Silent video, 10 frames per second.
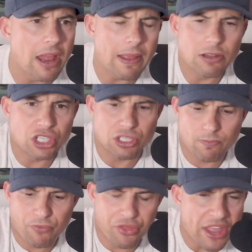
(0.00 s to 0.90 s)
Just
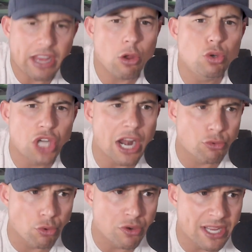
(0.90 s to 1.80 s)
think who Jon
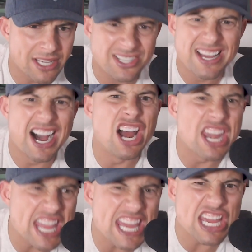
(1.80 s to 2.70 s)
Gruden is, an
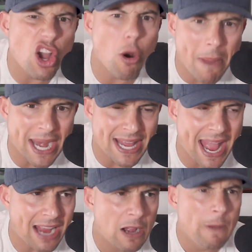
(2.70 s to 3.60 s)
egomaniac.